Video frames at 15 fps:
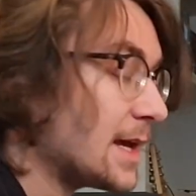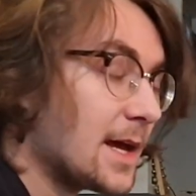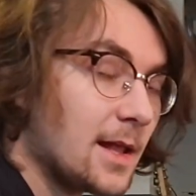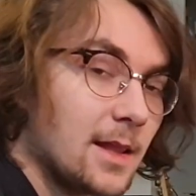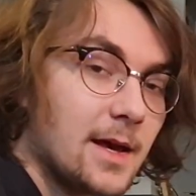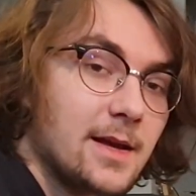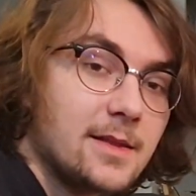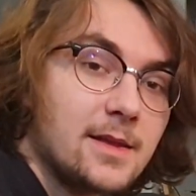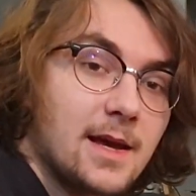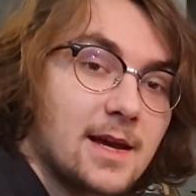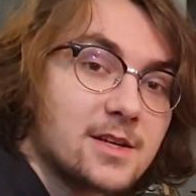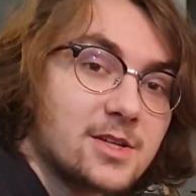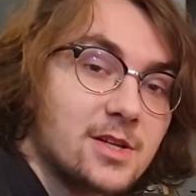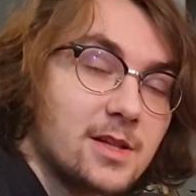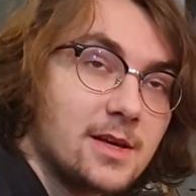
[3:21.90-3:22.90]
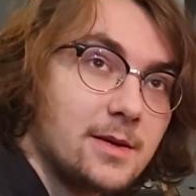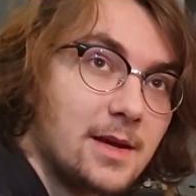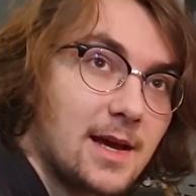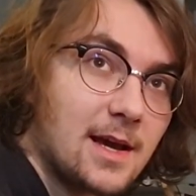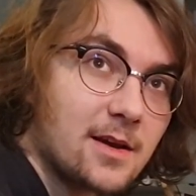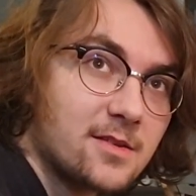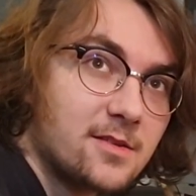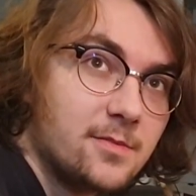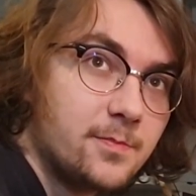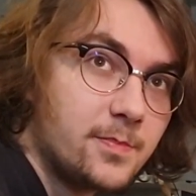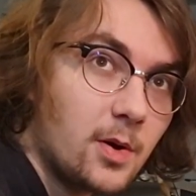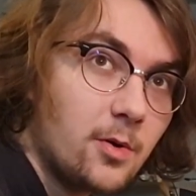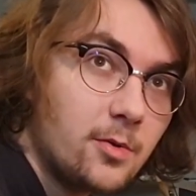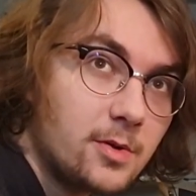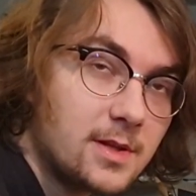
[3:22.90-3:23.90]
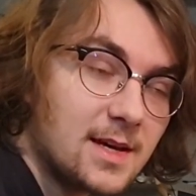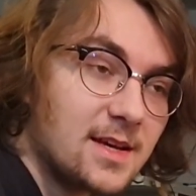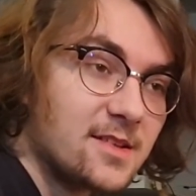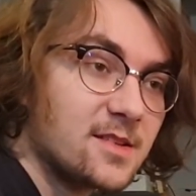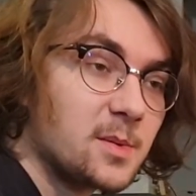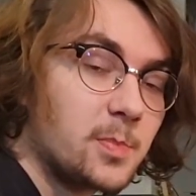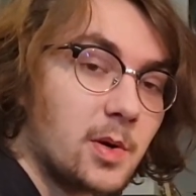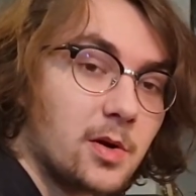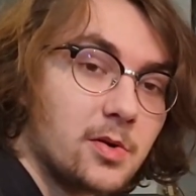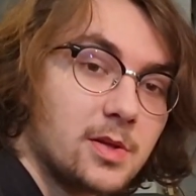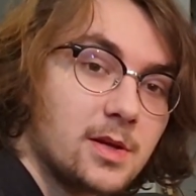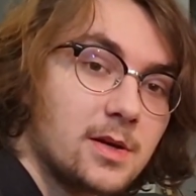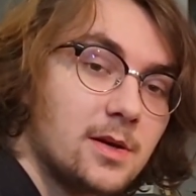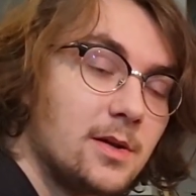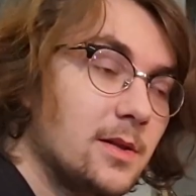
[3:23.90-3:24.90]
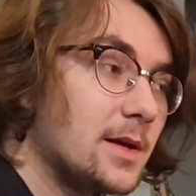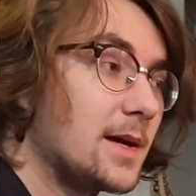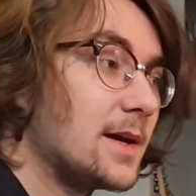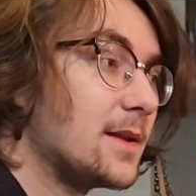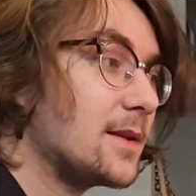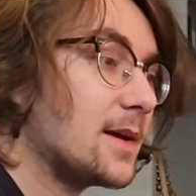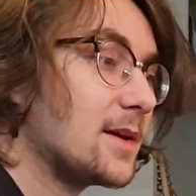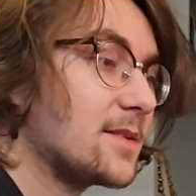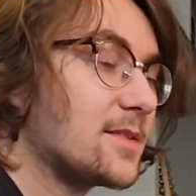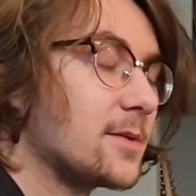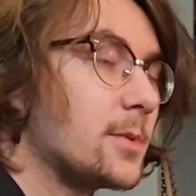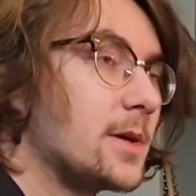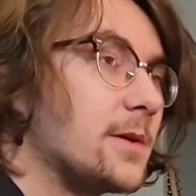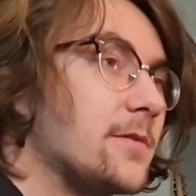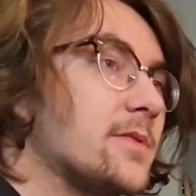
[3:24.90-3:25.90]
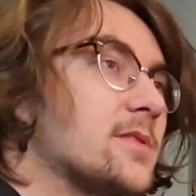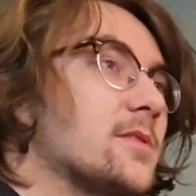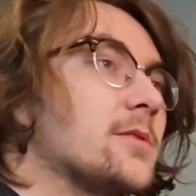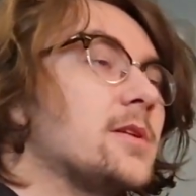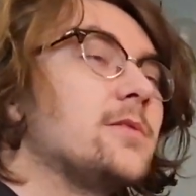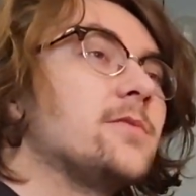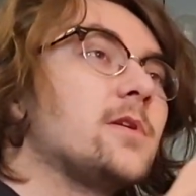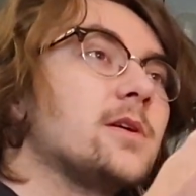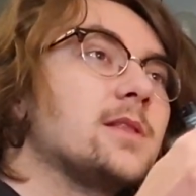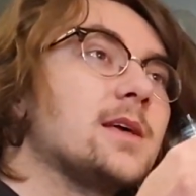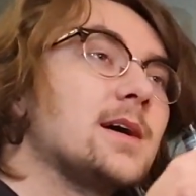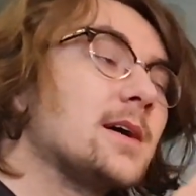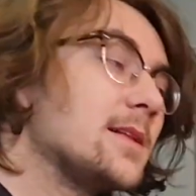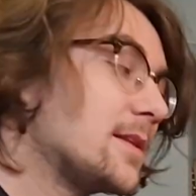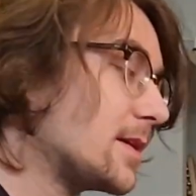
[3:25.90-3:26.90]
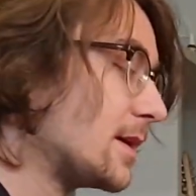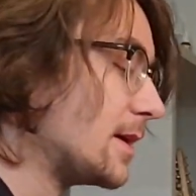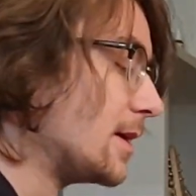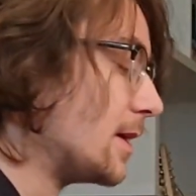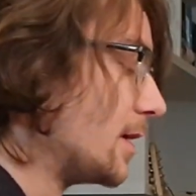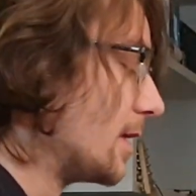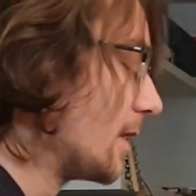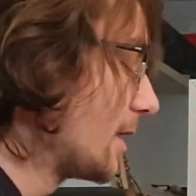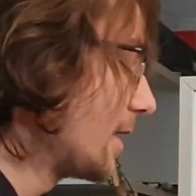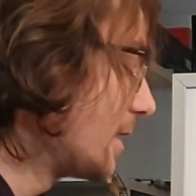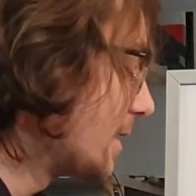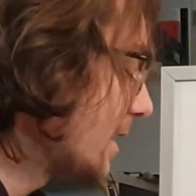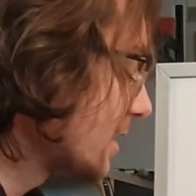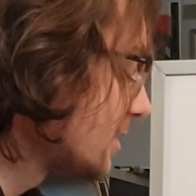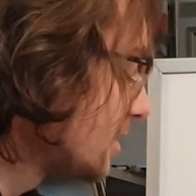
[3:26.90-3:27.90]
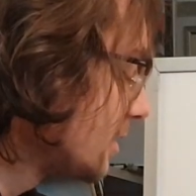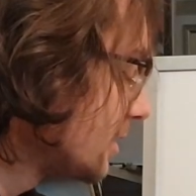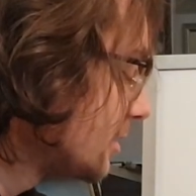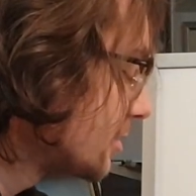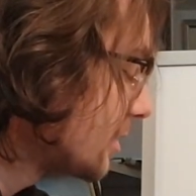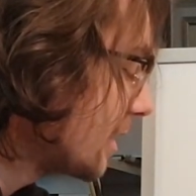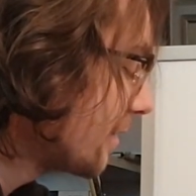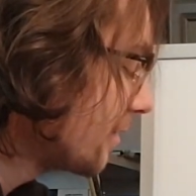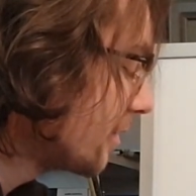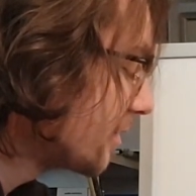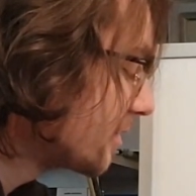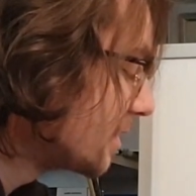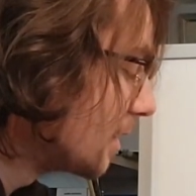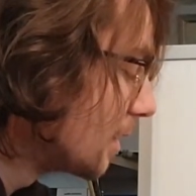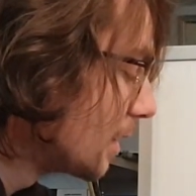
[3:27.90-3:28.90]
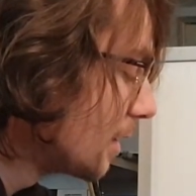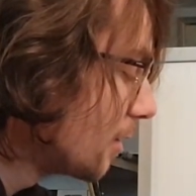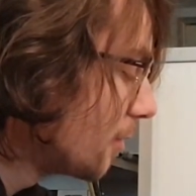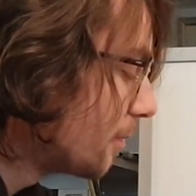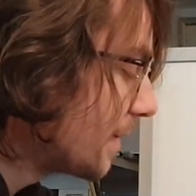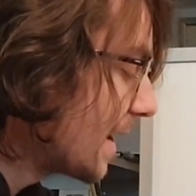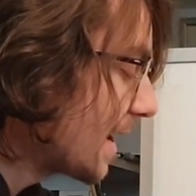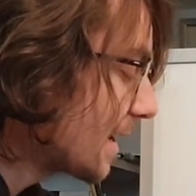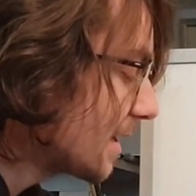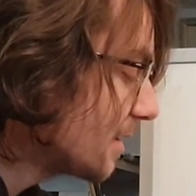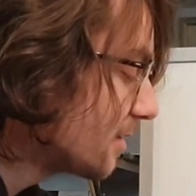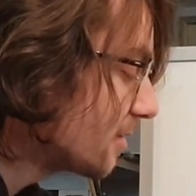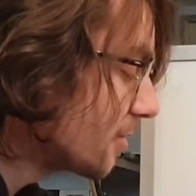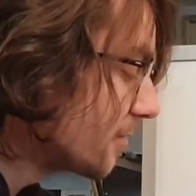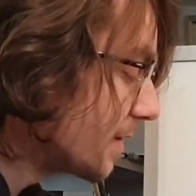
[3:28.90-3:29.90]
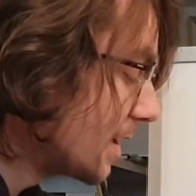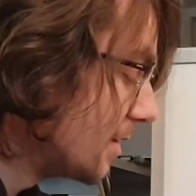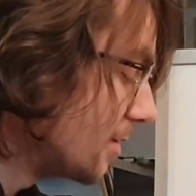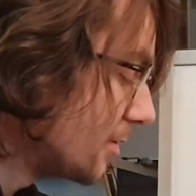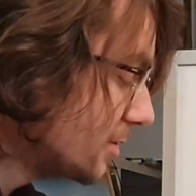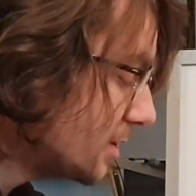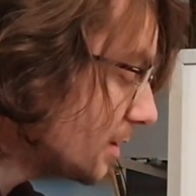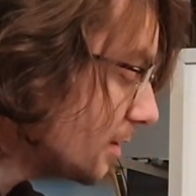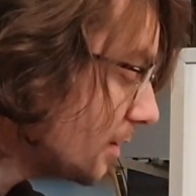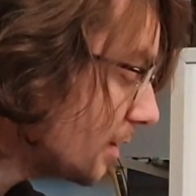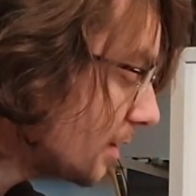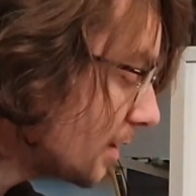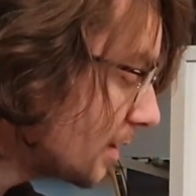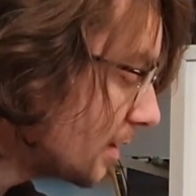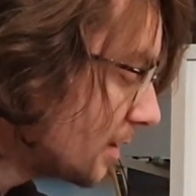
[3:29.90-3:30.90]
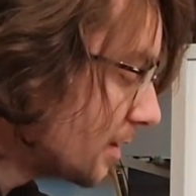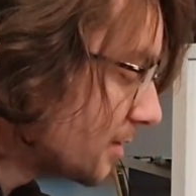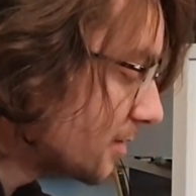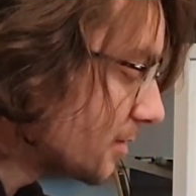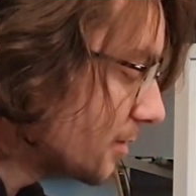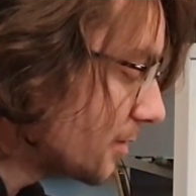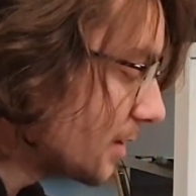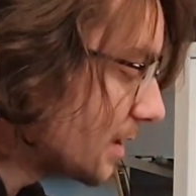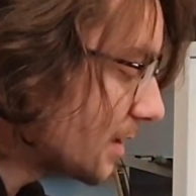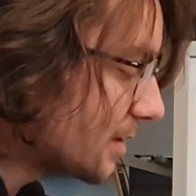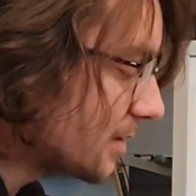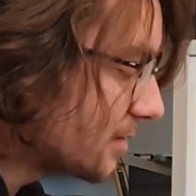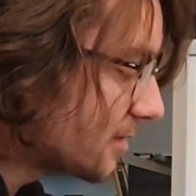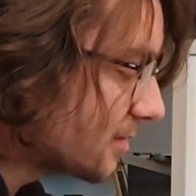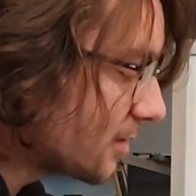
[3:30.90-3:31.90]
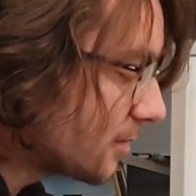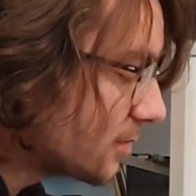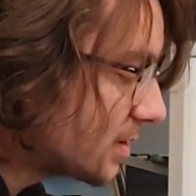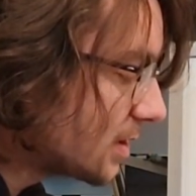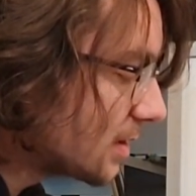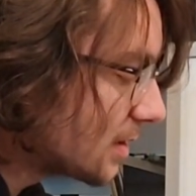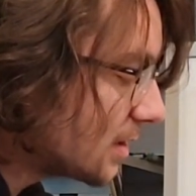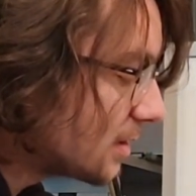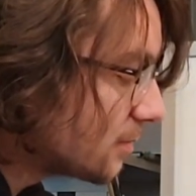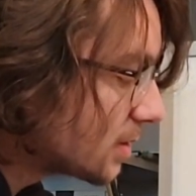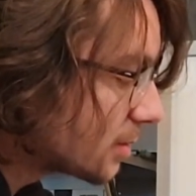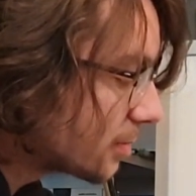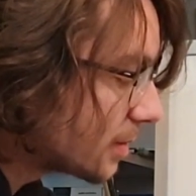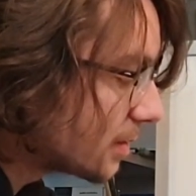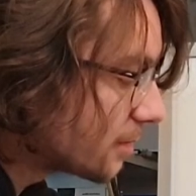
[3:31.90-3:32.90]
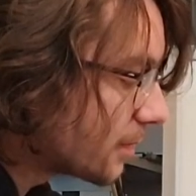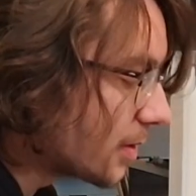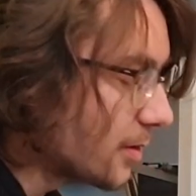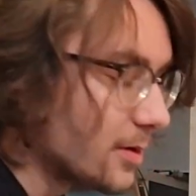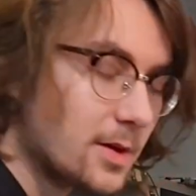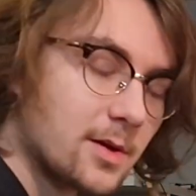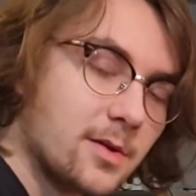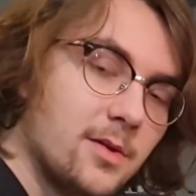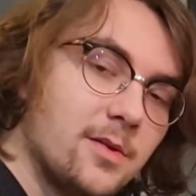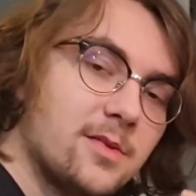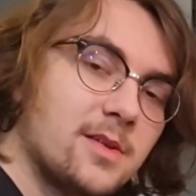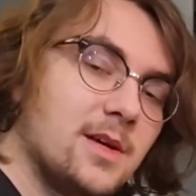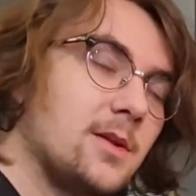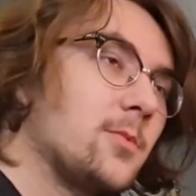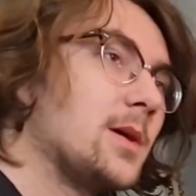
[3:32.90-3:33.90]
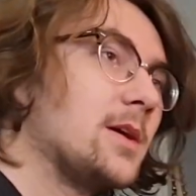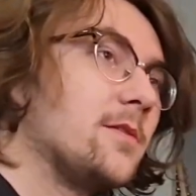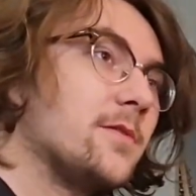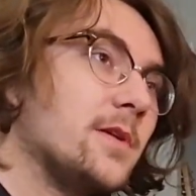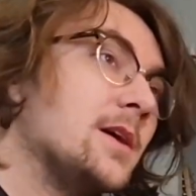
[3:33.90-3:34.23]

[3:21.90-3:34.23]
light actually acts both as a particle and as a wave. So he thought that light actually travels in little packets of energy. So like it's something in between particles and wave.